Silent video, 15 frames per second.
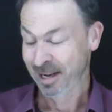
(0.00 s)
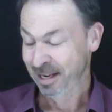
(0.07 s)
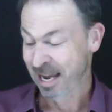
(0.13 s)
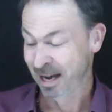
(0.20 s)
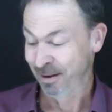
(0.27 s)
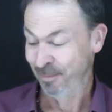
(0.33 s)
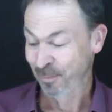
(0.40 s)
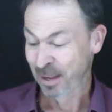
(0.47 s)

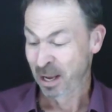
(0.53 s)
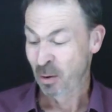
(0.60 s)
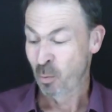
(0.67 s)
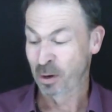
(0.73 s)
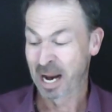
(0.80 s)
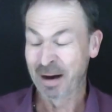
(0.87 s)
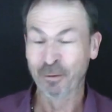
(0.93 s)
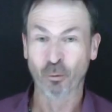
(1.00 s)
Now,
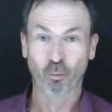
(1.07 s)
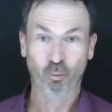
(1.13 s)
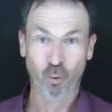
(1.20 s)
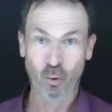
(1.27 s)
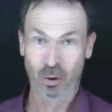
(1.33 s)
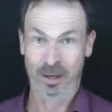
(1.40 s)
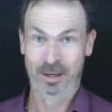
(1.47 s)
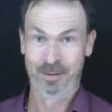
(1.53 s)
when I have a
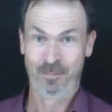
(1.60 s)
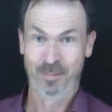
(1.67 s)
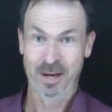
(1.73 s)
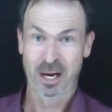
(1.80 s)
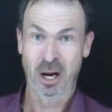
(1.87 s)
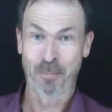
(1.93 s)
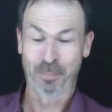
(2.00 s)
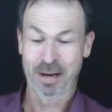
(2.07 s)
ruler
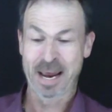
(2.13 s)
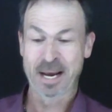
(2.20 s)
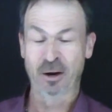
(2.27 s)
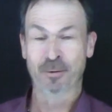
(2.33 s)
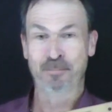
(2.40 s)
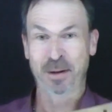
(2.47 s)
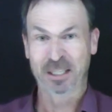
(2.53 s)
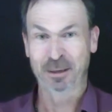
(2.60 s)
and I'm playing
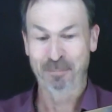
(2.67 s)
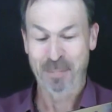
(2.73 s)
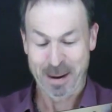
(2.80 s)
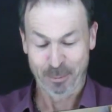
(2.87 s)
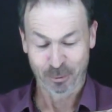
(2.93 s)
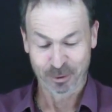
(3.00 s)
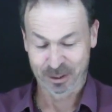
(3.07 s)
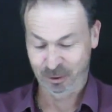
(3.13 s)
on bits of
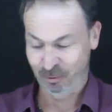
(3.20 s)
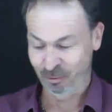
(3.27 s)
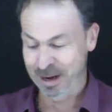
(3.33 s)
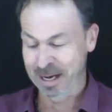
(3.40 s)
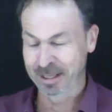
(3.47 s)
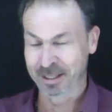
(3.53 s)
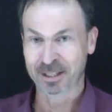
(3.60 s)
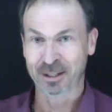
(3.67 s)
paper or
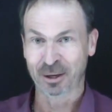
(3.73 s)
screens and